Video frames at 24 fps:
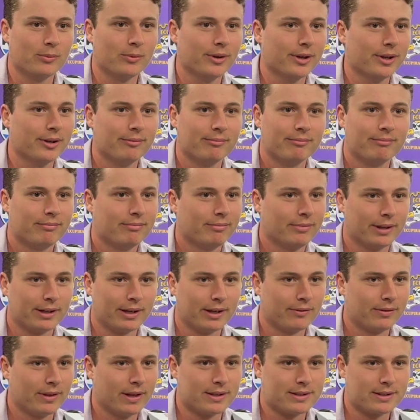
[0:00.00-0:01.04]
win. Like,
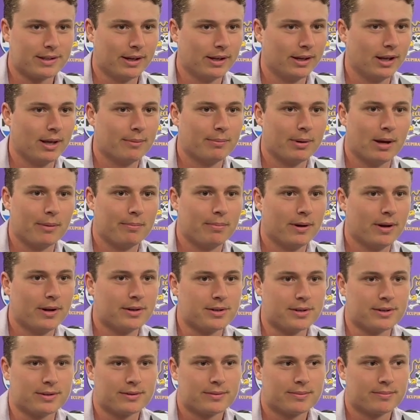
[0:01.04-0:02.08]
if that's getting hit by
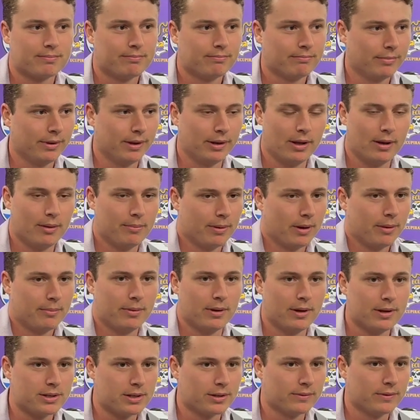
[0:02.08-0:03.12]
pitch, it's and hit by
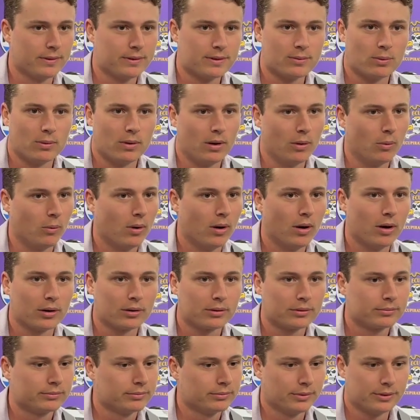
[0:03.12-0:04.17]
pitch. If it's a
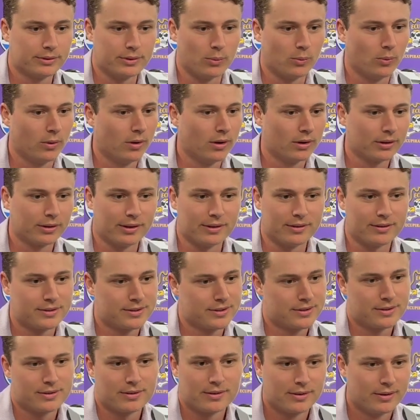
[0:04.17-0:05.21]
walk, to walk,
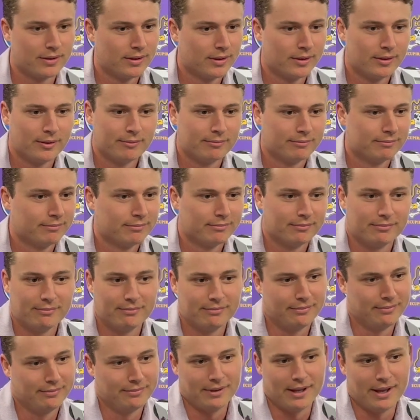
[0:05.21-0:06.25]
it's,
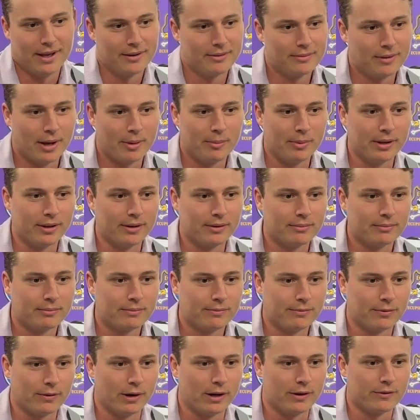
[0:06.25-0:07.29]
yeah. I mean,
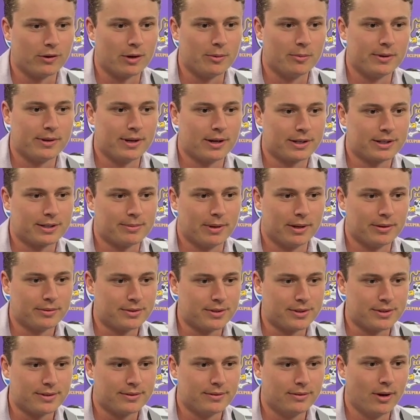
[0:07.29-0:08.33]
Freddie Freeman talks about
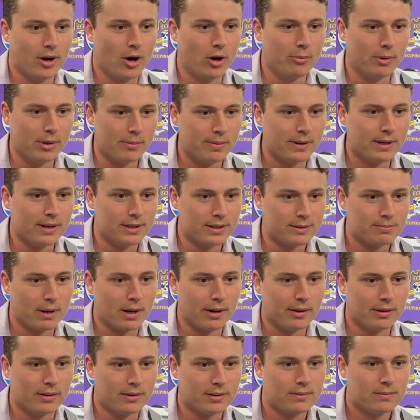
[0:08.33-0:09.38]
just OBP is
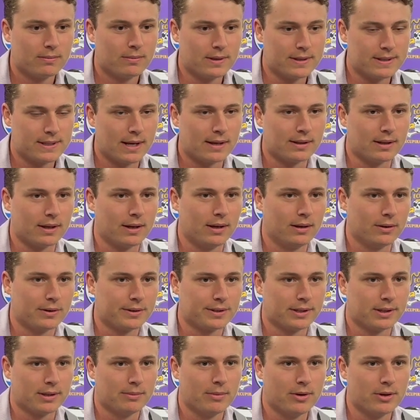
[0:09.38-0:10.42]
probably the stat that he looks
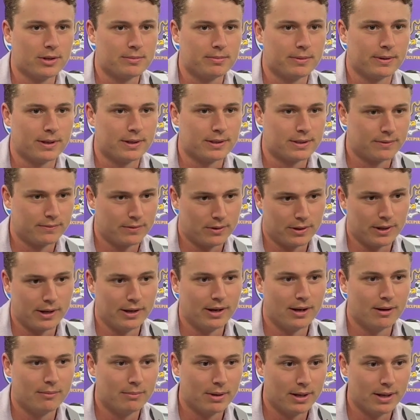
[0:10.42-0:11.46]
at the most, because if you're getting
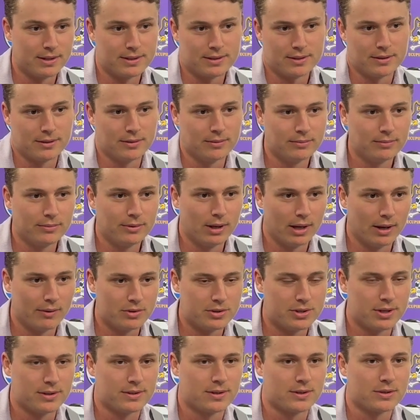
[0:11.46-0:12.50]
on base, you have a
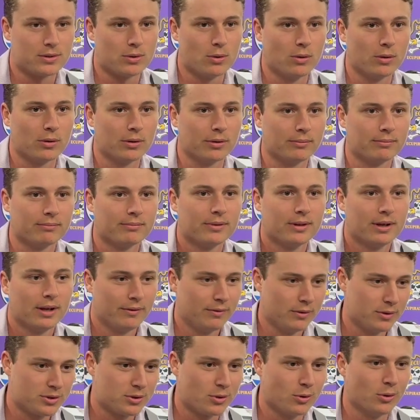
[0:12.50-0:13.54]
chance to score, and if
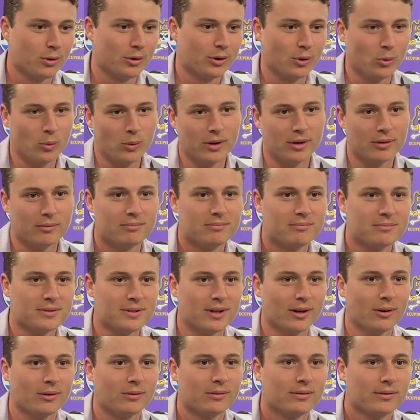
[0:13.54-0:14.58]
you score, you win.
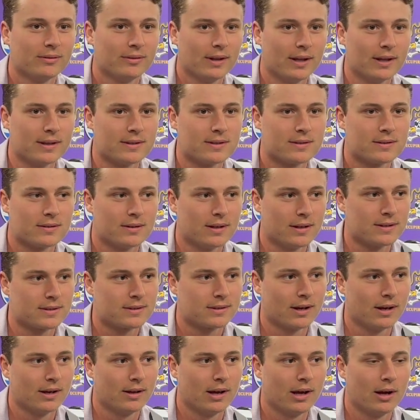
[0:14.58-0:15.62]
So that's
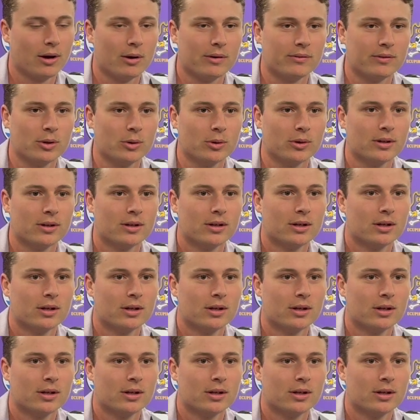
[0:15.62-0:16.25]
kind of how I view it.